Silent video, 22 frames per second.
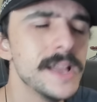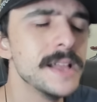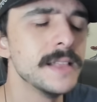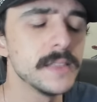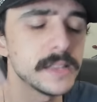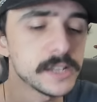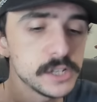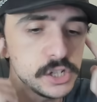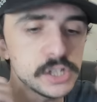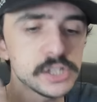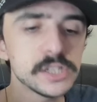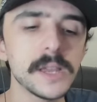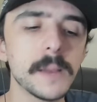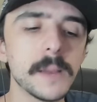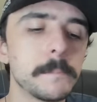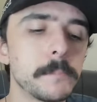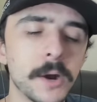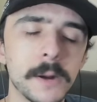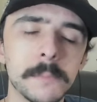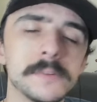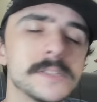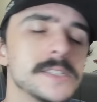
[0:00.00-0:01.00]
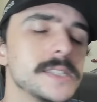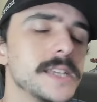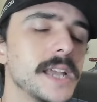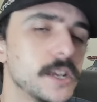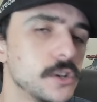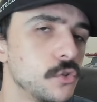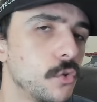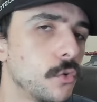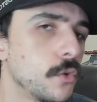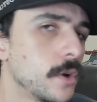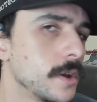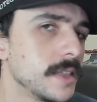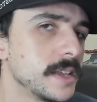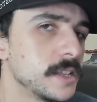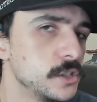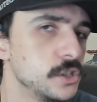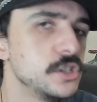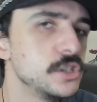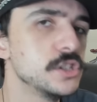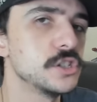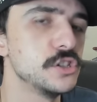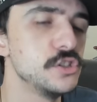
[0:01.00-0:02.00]
like you just like purposely ignore it like you
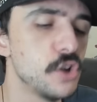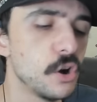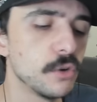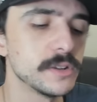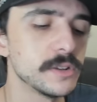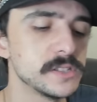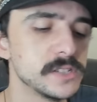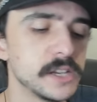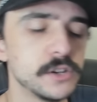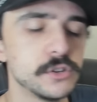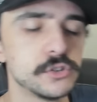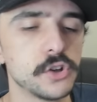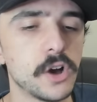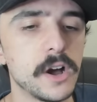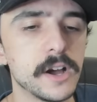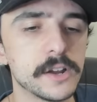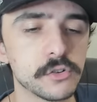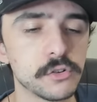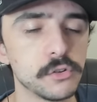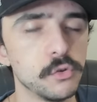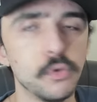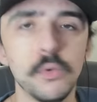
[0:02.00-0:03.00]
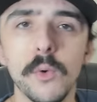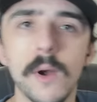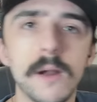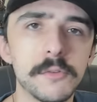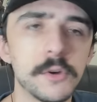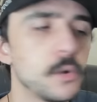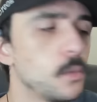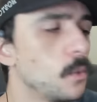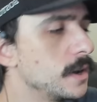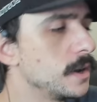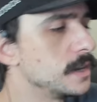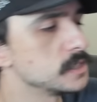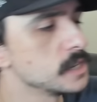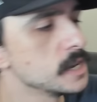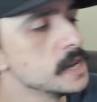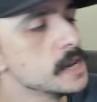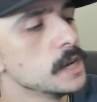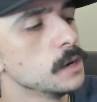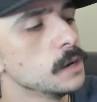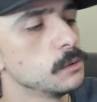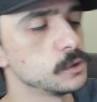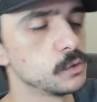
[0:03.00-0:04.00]
just notice that your daughter or whoever it was
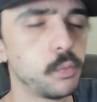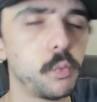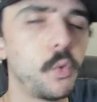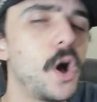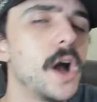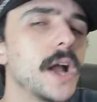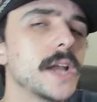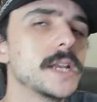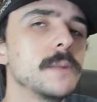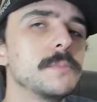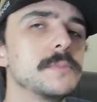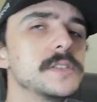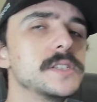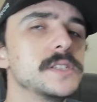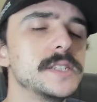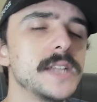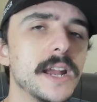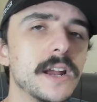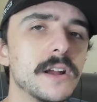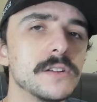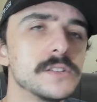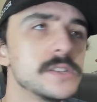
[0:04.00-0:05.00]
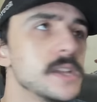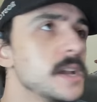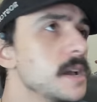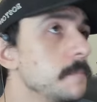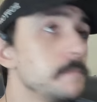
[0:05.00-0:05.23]
was walking up the stairs